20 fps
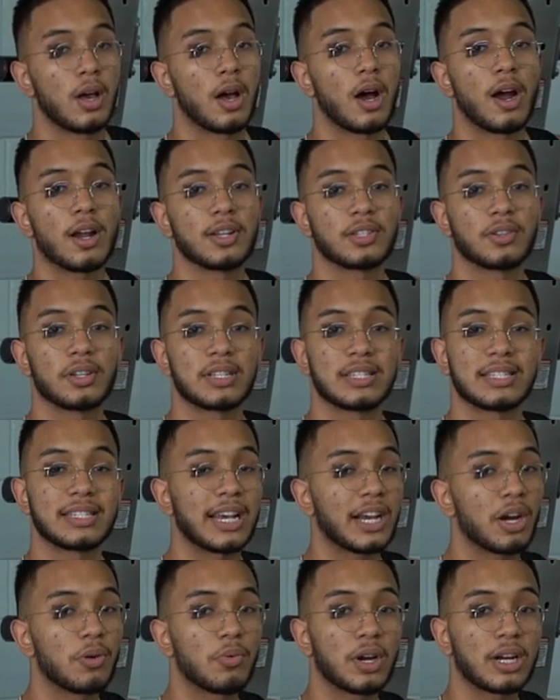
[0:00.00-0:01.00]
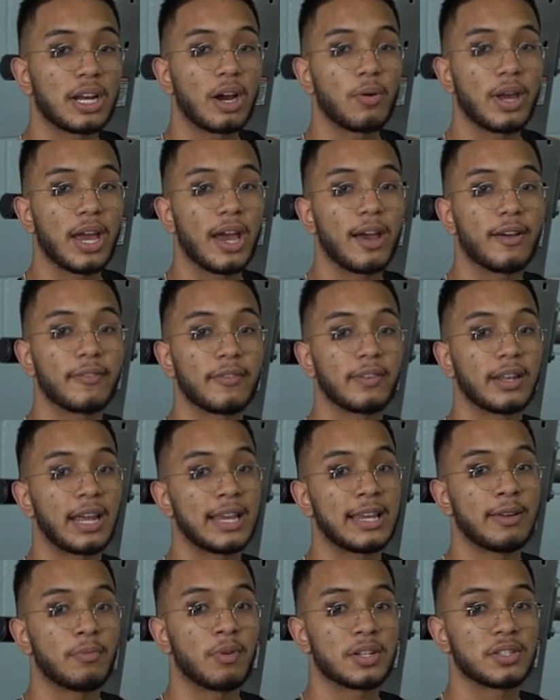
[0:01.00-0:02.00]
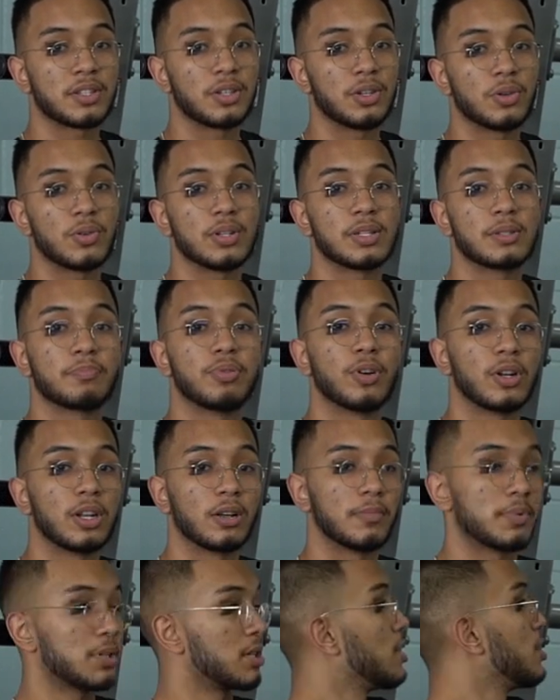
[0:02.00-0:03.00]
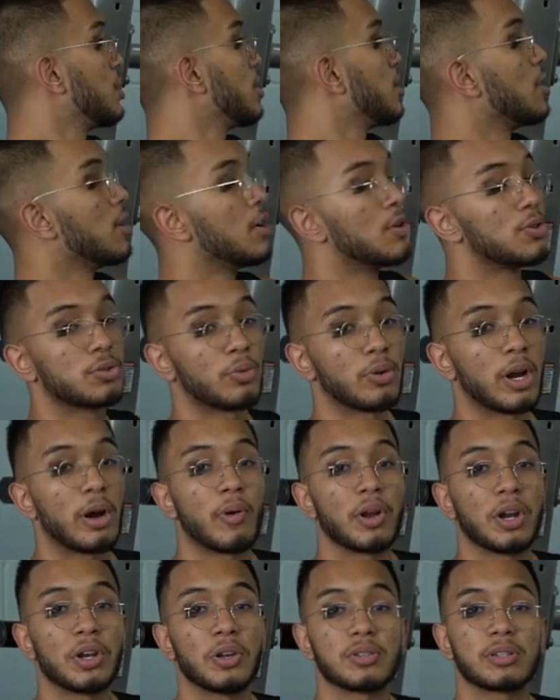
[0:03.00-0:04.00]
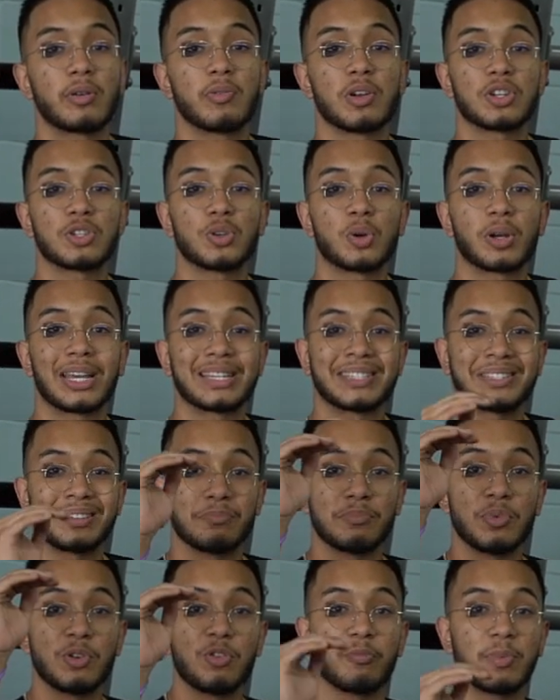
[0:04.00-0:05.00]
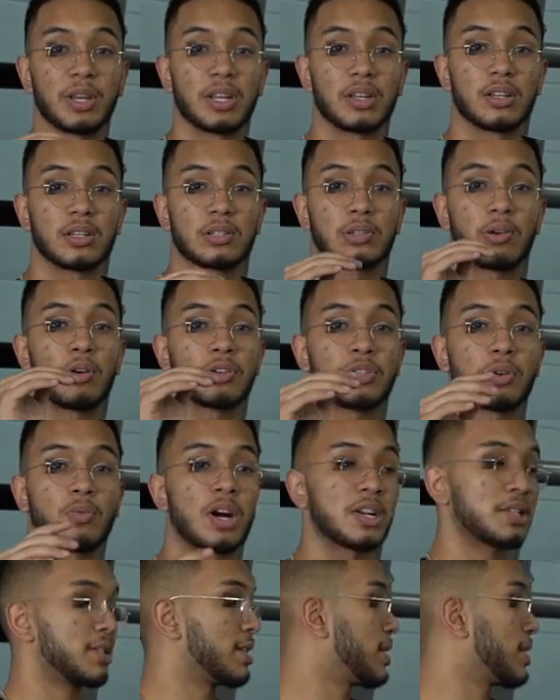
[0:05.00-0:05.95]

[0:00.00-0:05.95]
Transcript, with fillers: All right, so the second workout we have that he wants to do is pull-ups. So what I want to do is I want to showcase the movement. So I want you to watch